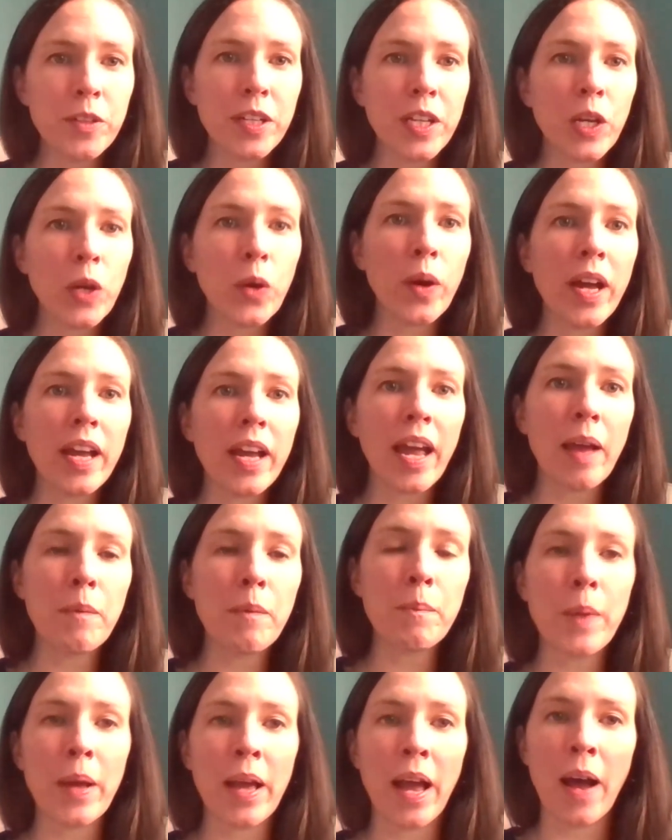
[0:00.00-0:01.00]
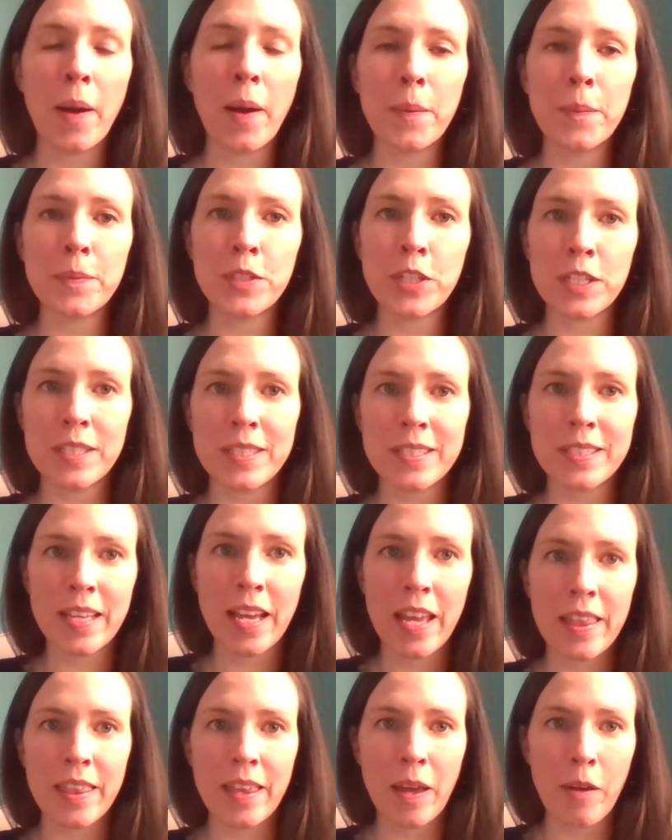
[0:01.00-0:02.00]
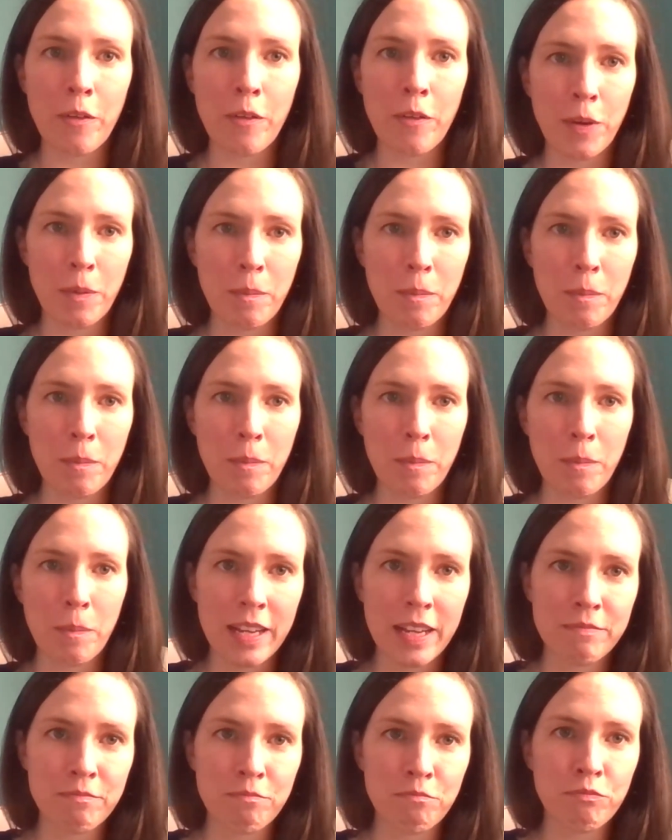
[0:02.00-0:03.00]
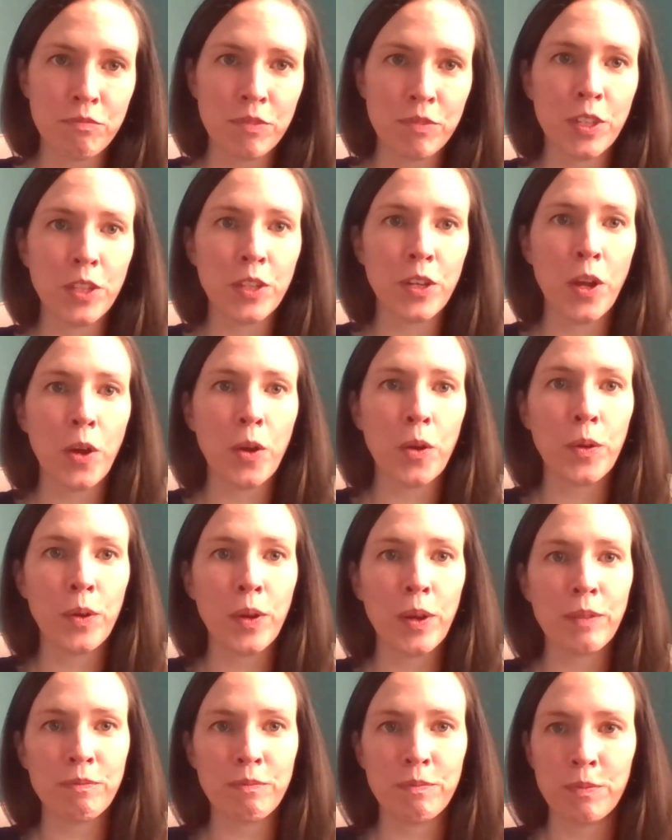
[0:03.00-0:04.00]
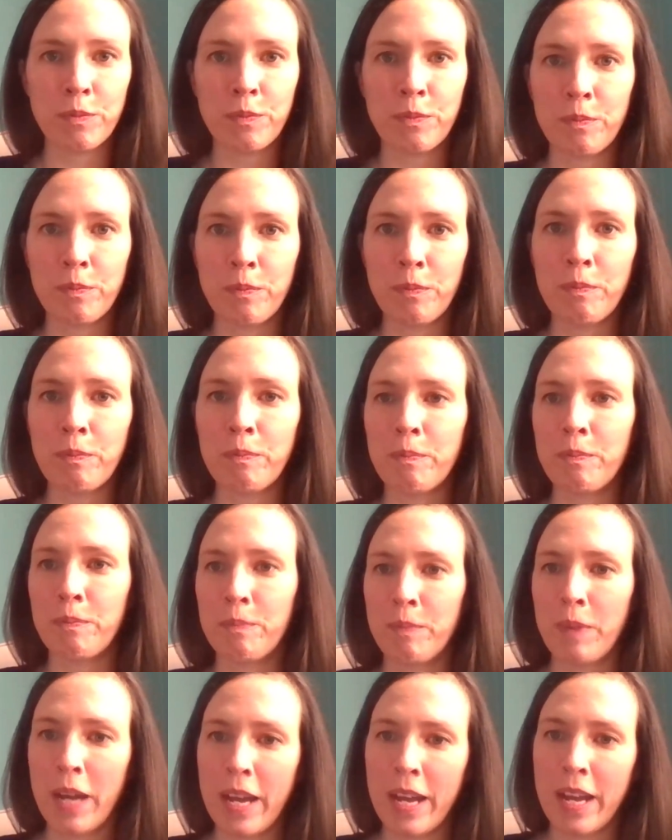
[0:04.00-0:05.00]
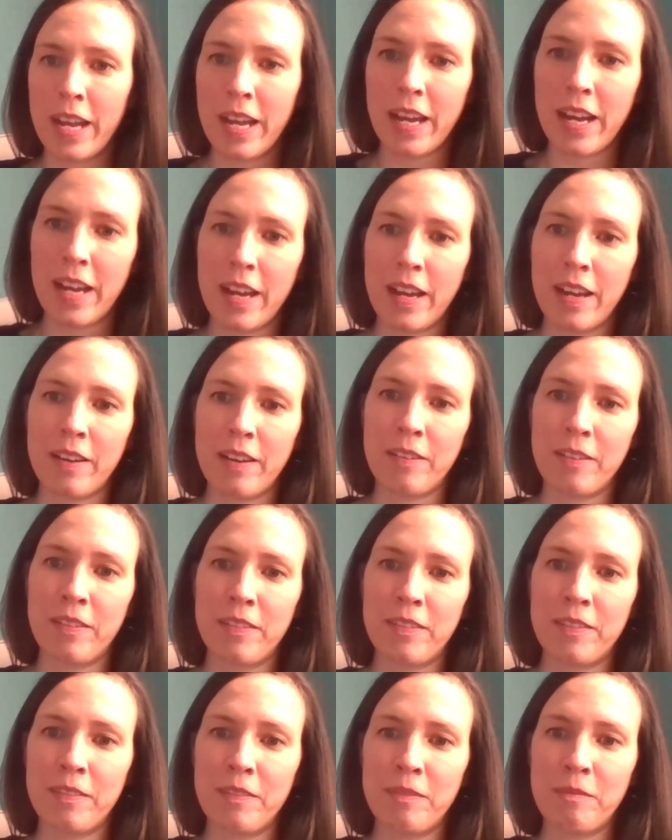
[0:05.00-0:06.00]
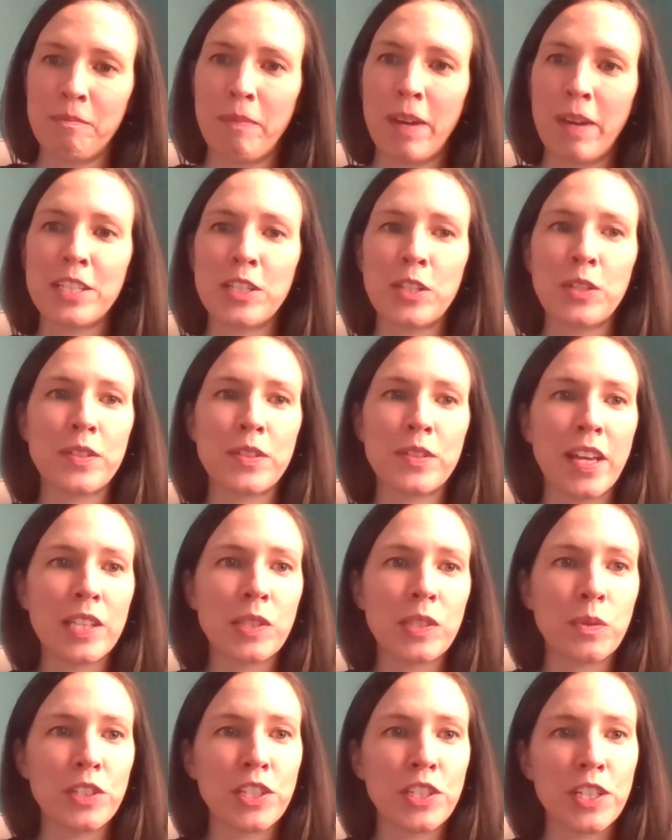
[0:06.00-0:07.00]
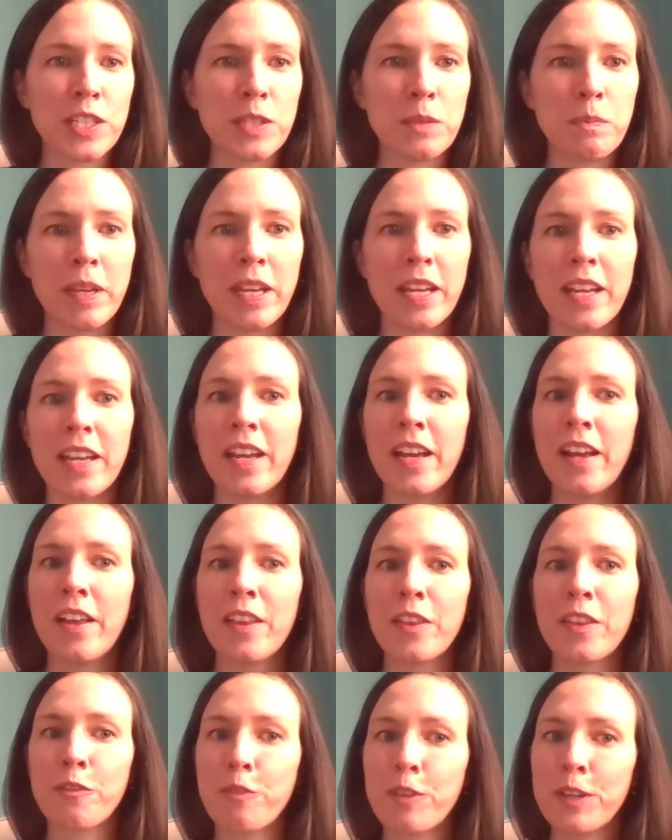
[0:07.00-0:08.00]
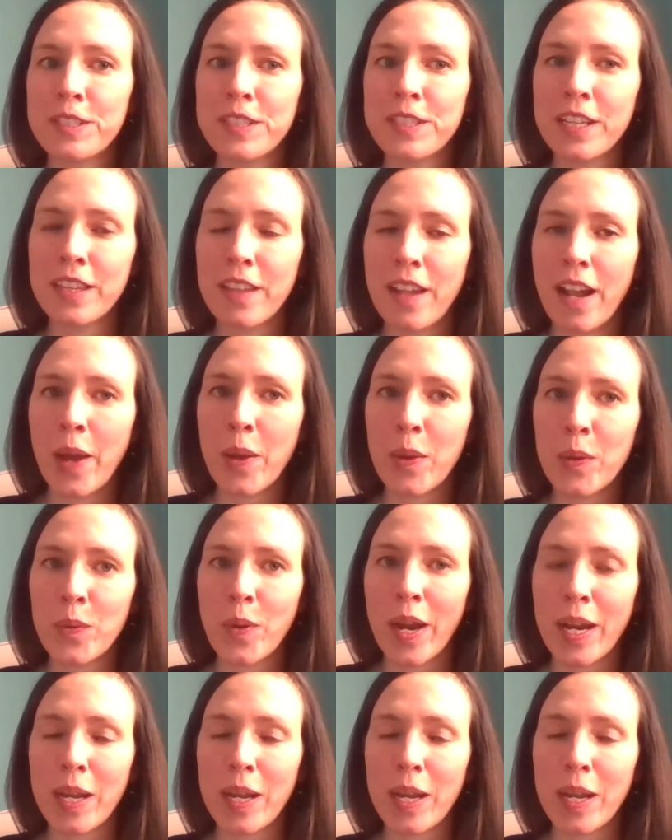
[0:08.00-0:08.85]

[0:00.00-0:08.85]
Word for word: really quick and um, say that for my, you know, my uh, my two cents would just be the first thing that I would